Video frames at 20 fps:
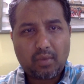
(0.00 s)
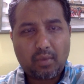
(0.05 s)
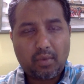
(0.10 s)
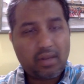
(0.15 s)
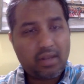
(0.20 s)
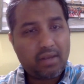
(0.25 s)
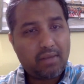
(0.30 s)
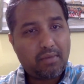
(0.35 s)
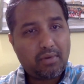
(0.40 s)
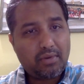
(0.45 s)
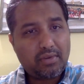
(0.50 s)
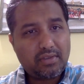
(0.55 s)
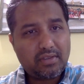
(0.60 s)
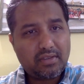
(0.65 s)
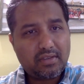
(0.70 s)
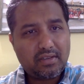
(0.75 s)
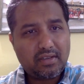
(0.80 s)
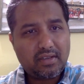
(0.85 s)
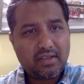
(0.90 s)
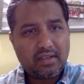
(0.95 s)
What about
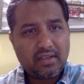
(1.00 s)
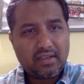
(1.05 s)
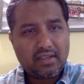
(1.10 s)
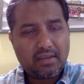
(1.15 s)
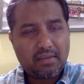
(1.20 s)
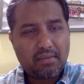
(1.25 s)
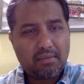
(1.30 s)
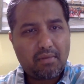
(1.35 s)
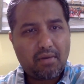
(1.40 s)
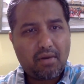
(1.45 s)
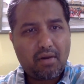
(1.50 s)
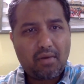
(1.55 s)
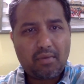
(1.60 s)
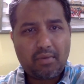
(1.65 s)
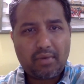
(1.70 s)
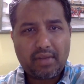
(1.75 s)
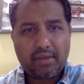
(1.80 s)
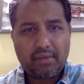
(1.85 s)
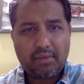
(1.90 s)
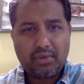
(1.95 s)
your
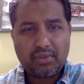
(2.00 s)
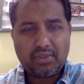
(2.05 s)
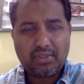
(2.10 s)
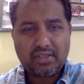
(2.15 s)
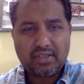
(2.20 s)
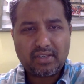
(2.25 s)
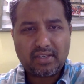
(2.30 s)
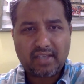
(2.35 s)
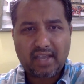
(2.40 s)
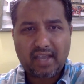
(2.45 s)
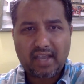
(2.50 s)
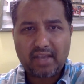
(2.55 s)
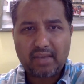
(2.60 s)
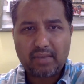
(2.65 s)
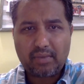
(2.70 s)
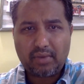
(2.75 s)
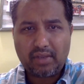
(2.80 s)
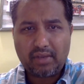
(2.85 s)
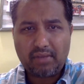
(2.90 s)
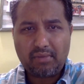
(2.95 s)
mom? What about your dad?
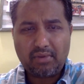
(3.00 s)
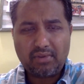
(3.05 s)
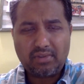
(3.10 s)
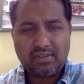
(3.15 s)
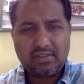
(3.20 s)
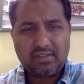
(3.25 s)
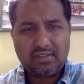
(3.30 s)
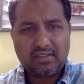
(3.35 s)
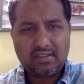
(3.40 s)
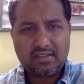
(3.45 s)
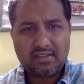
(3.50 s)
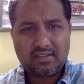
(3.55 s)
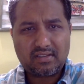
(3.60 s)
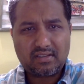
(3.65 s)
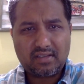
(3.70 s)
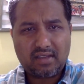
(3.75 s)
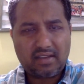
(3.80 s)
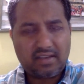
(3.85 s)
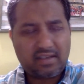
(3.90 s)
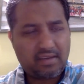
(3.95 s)
What about your
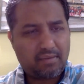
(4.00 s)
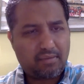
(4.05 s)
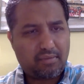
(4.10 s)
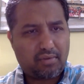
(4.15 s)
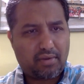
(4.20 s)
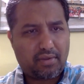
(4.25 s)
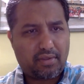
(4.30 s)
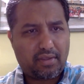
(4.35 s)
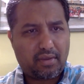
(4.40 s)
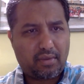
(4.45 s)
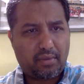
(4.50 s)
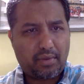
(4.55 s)
sister and your brother?